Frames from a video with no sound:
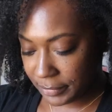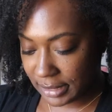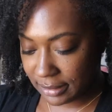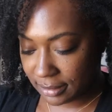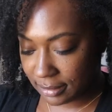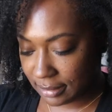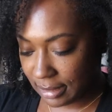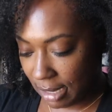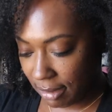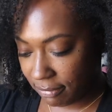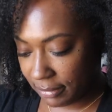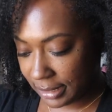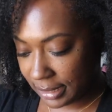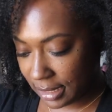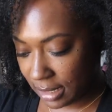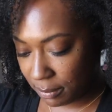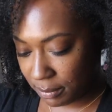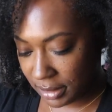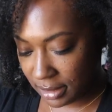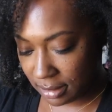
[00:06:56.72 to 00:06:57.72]
this is definitely
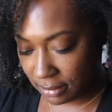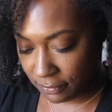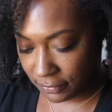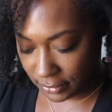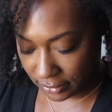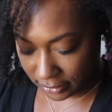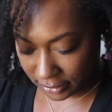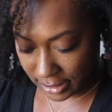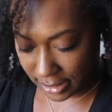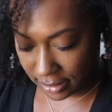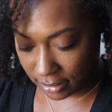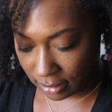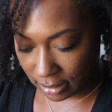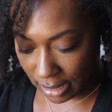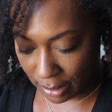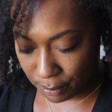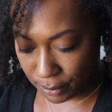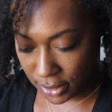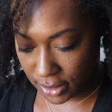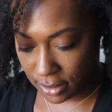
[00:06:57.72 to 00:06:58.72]
going to be the first candle
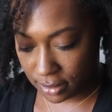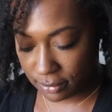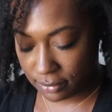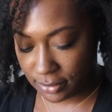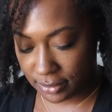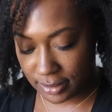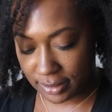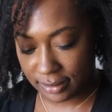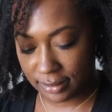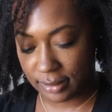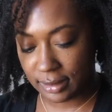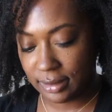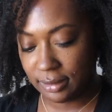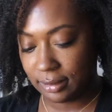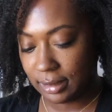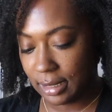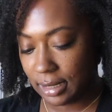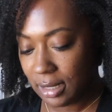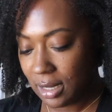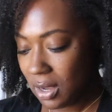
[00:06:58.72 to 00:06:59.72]
I burn for this
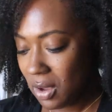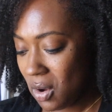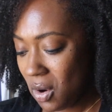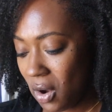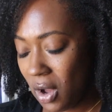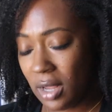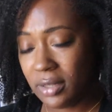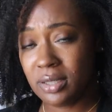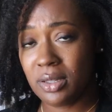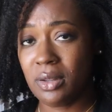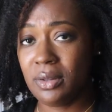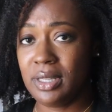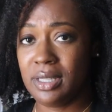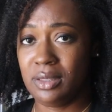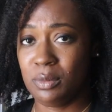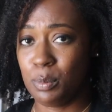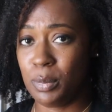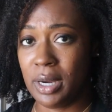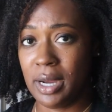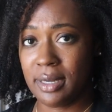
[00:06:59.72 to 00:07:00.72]
season. Also,
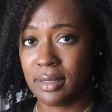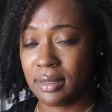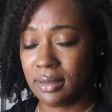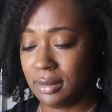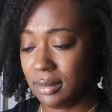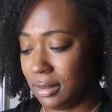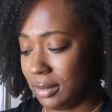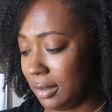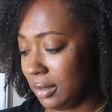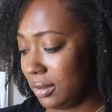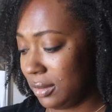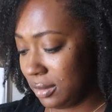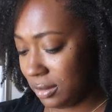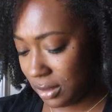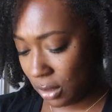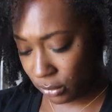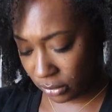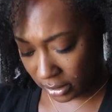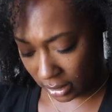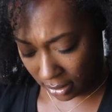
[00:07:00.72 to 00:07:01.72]
these boxes are
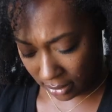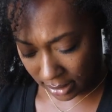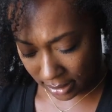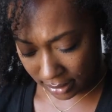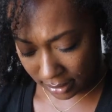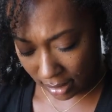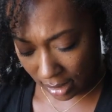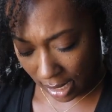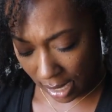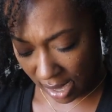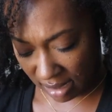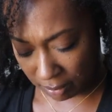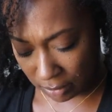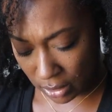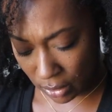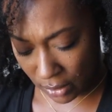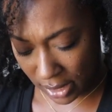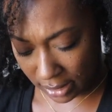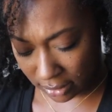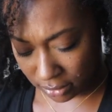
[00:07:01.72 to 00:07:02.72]
so serious. I'm
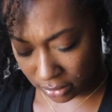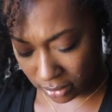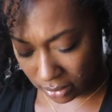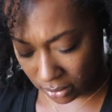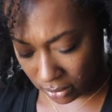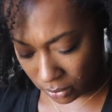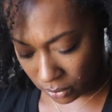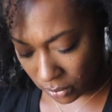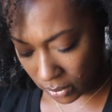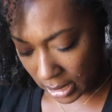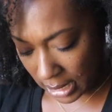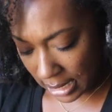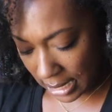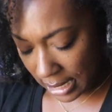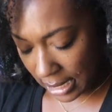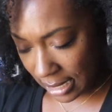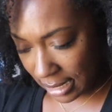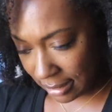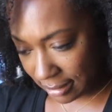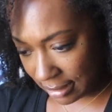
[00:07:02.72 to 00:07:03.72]
going to
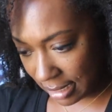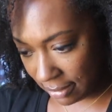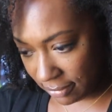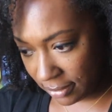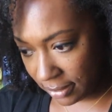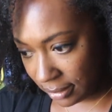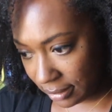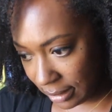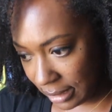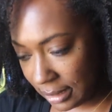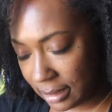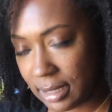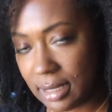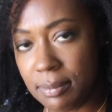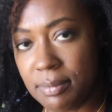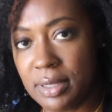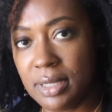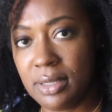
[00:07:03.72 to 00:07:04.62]
definitely keep